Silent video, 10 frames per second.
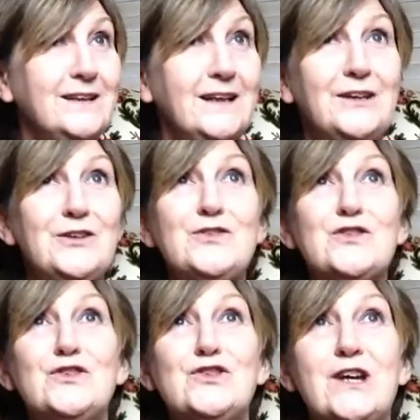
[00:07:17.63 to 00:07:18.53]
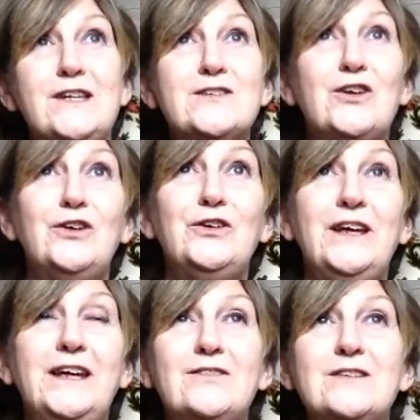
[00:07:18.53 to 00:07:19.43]
I know the sunshine's gone
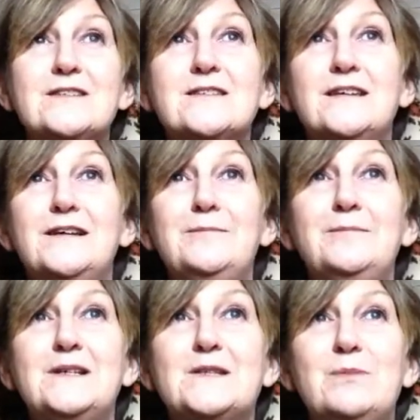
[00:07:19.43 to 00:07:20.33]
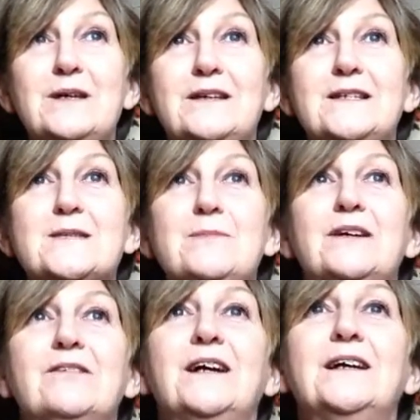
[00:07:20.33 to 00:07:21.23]
here, it's a bit
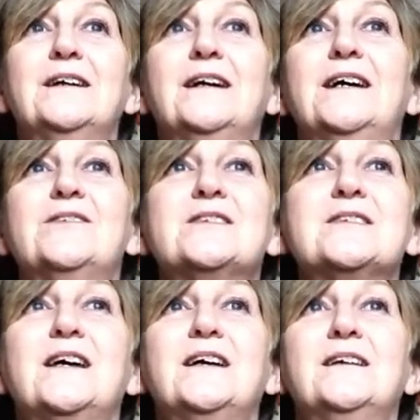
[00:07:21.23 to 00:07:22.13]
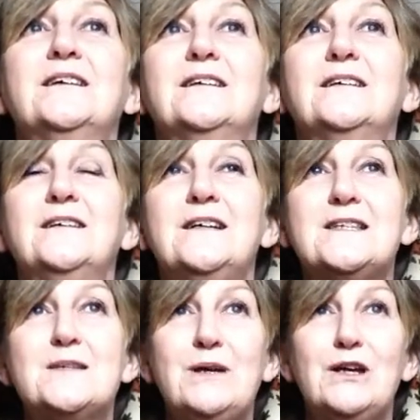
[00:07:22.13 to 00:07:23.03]
grey, I have to say.
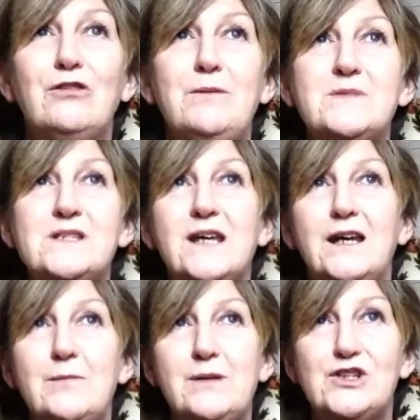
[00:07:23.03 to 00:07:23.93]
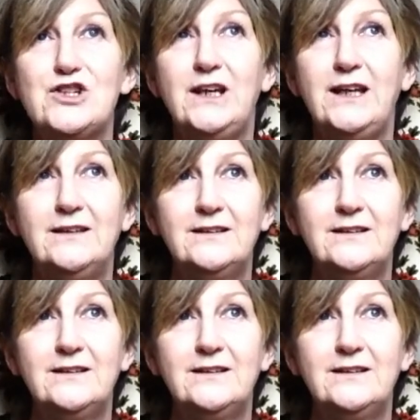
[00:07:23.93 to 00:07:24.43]
It's a bit grim today and a bit chilly.